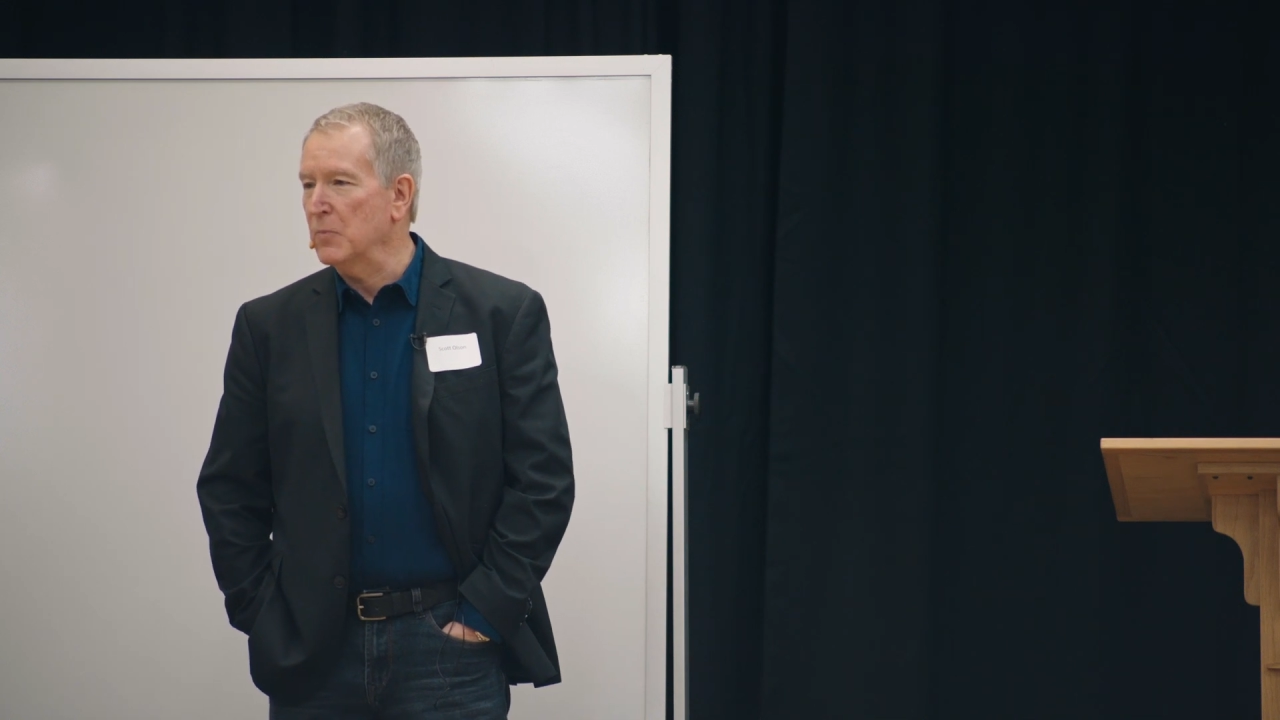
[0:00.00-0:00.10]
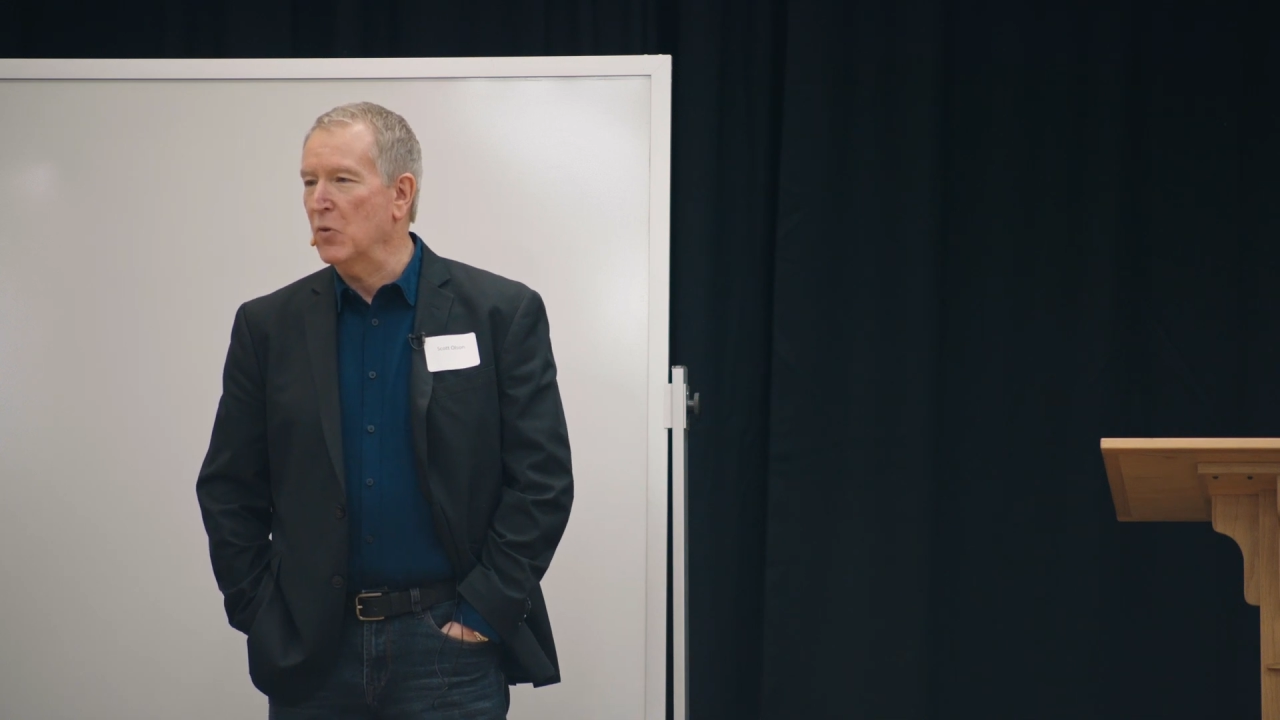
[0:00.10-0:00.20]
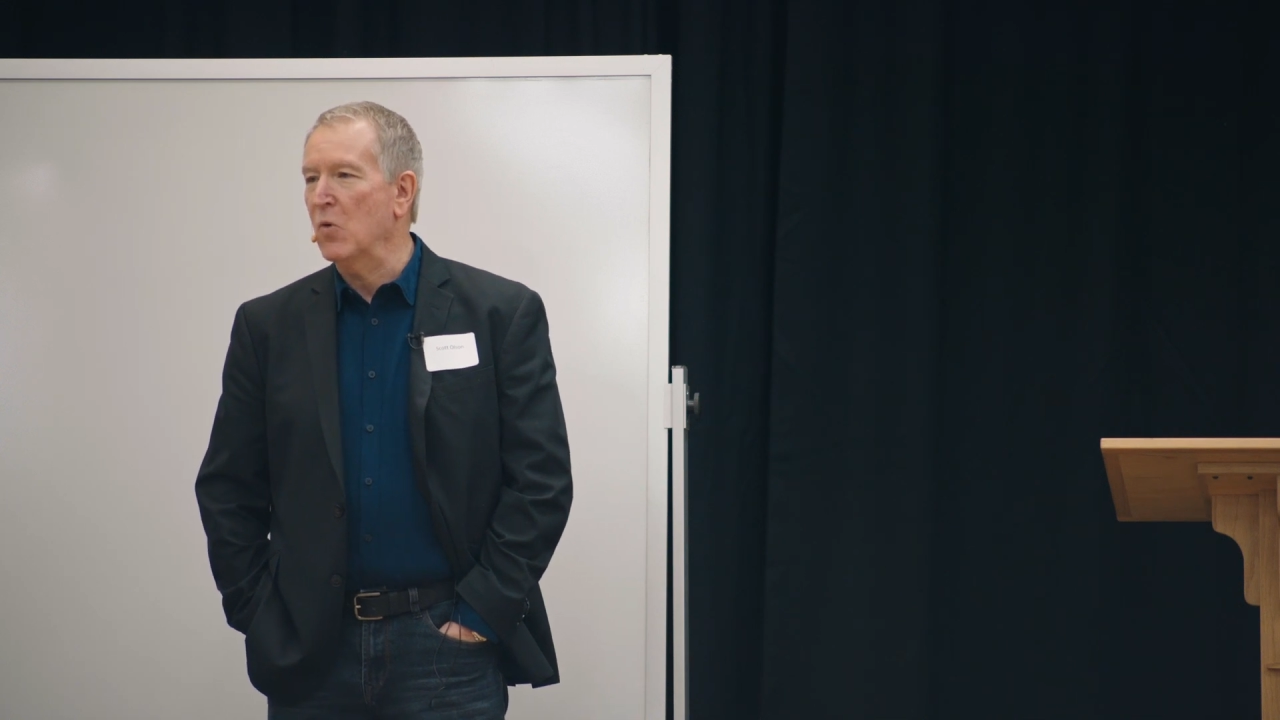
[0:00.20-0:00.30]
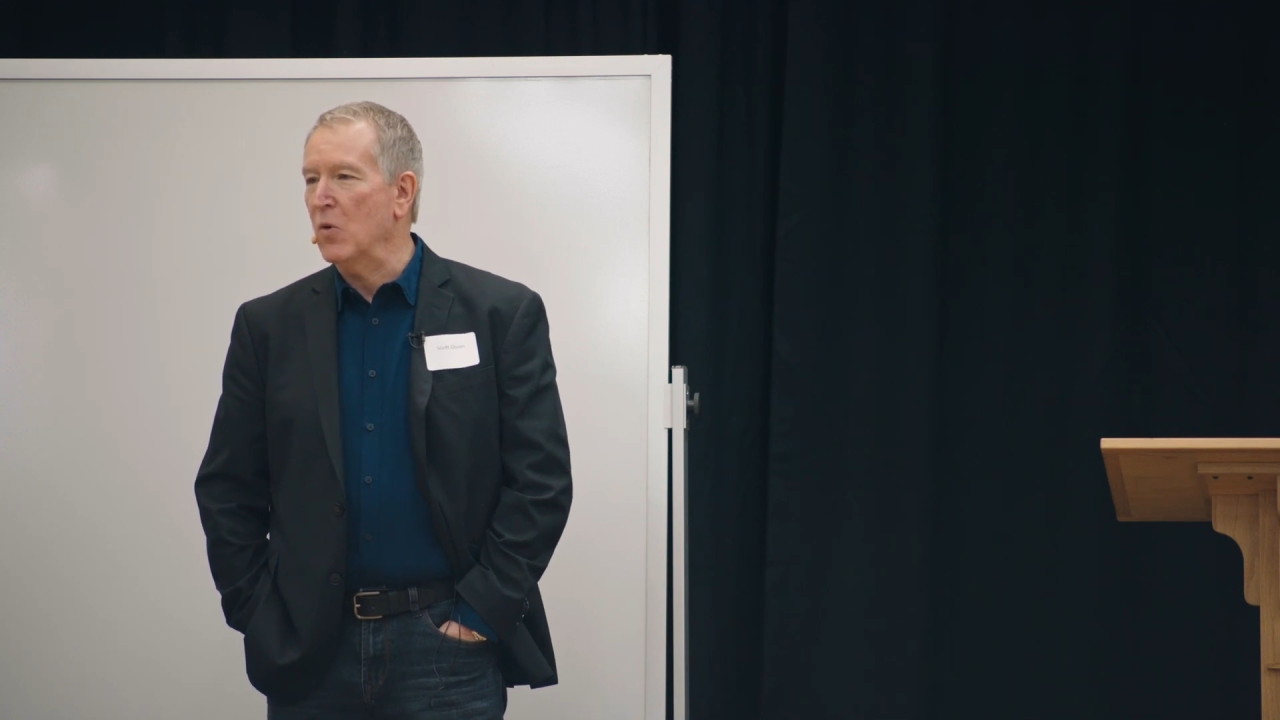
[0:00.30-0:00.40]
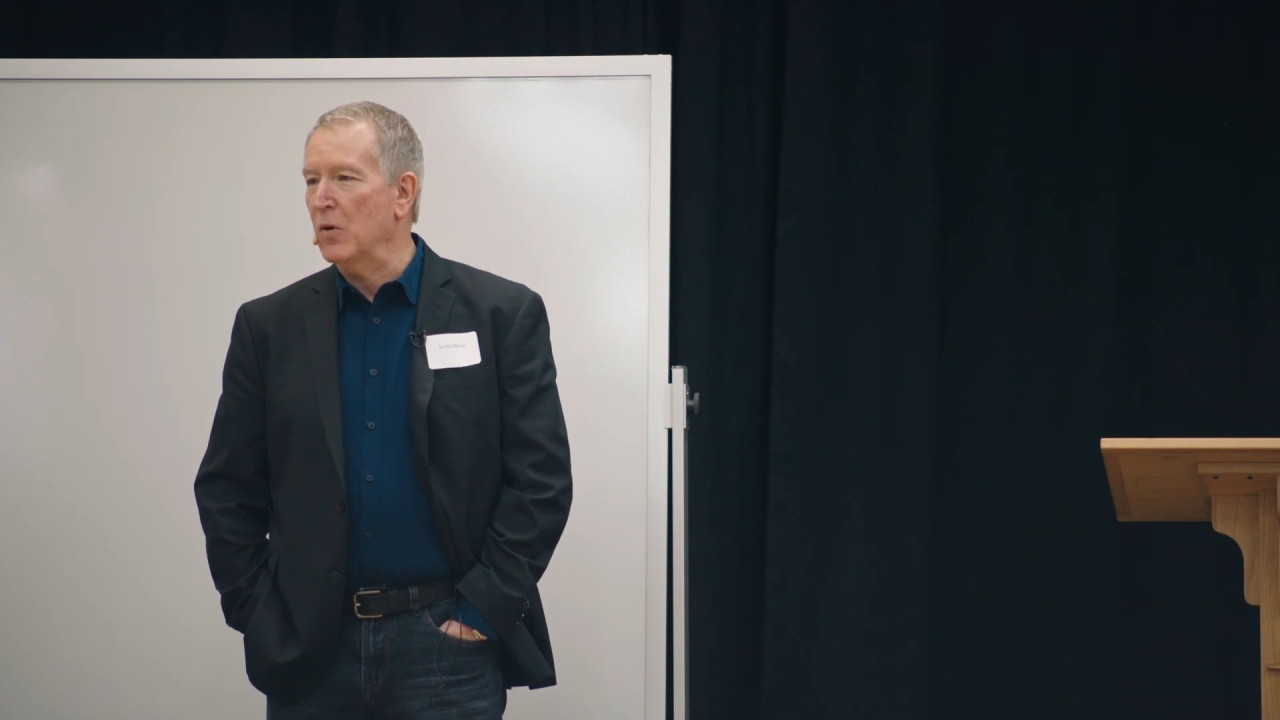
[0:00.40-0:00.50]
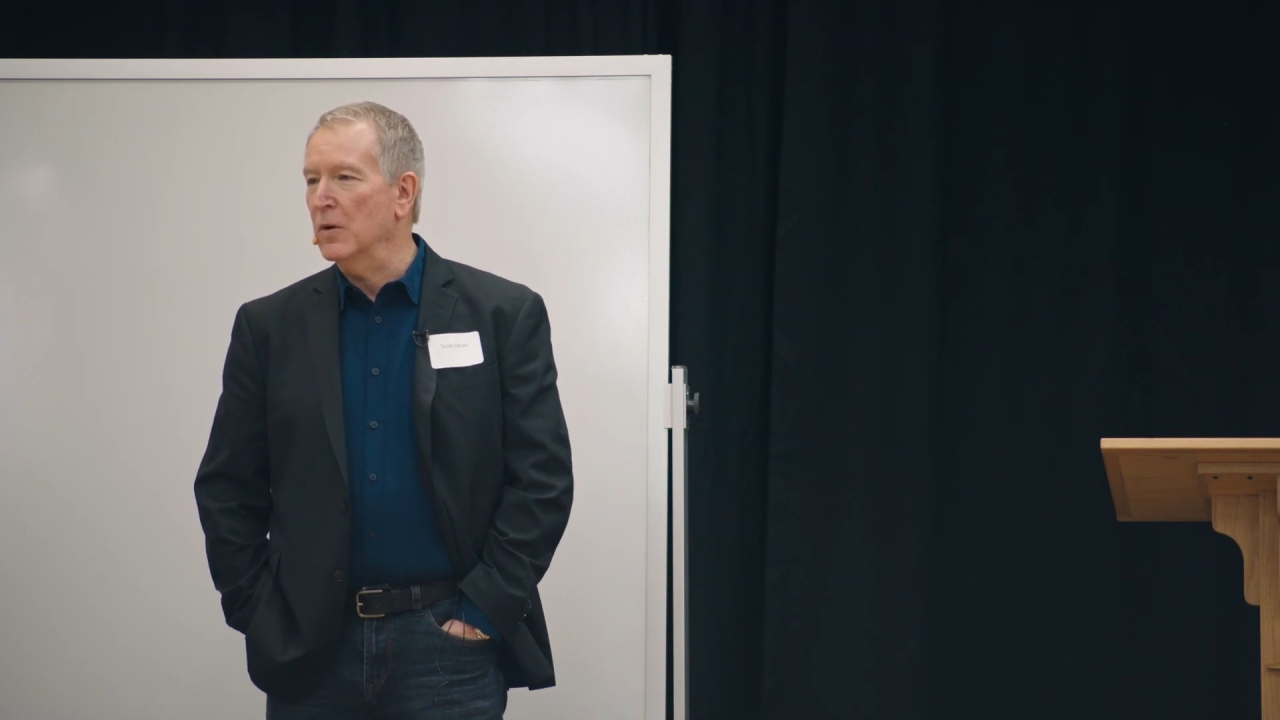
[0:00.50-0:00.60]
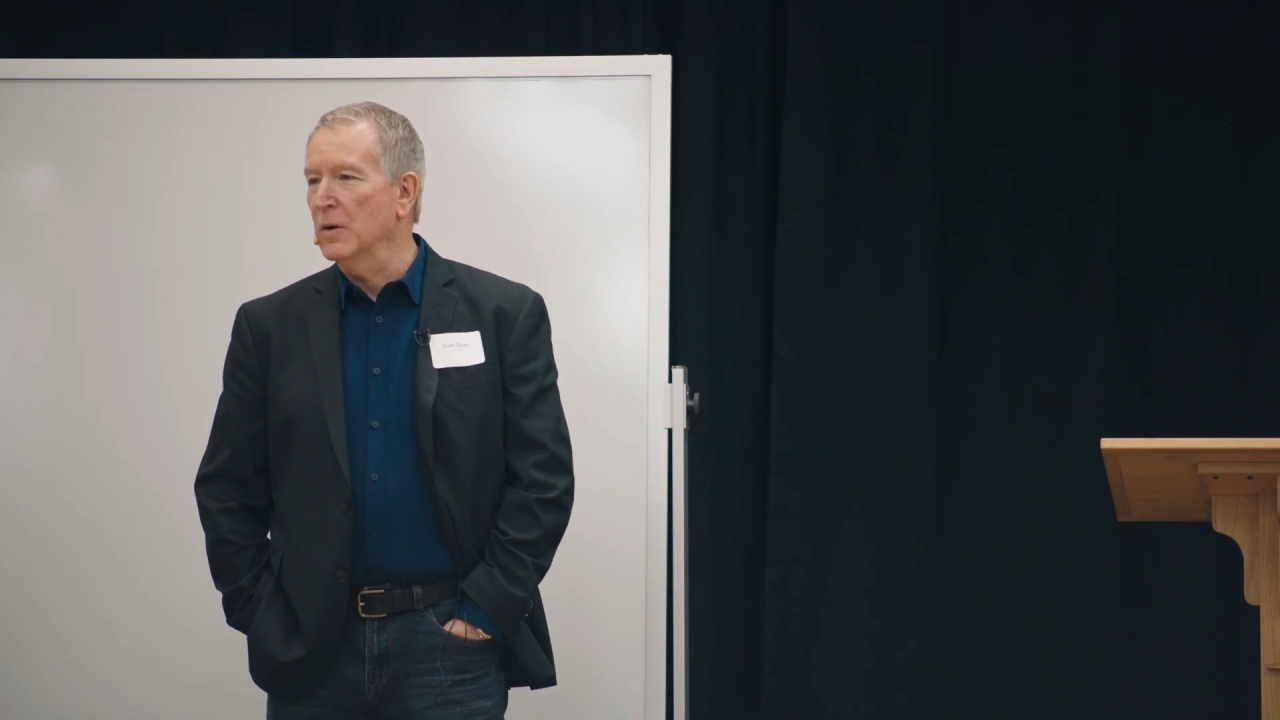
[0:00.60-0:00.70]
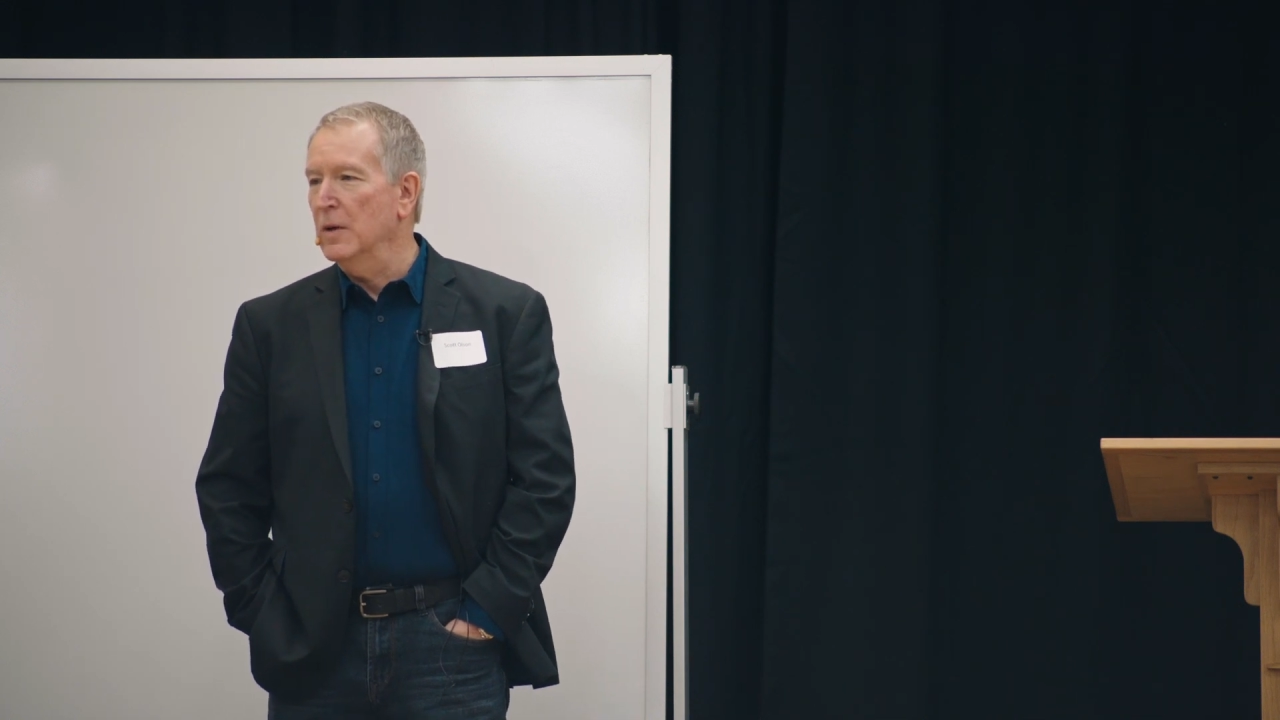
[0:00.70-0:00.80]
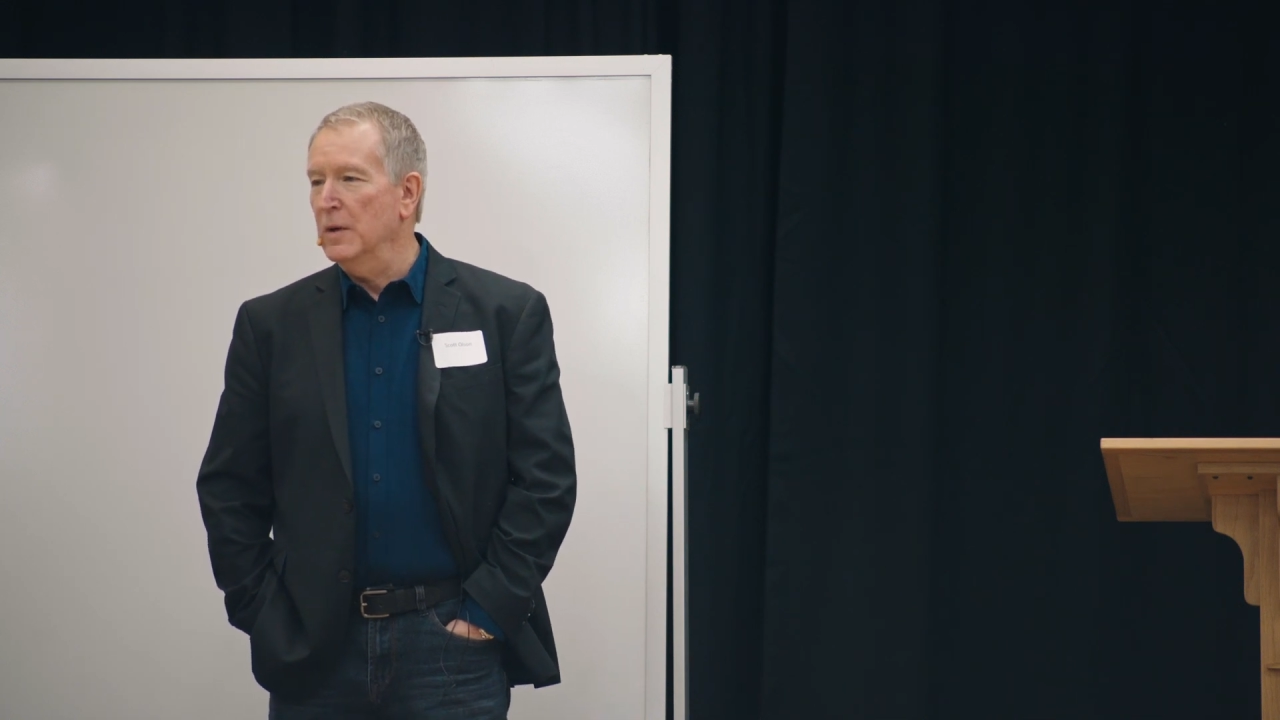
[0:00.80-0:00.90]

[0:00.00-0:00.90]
the poor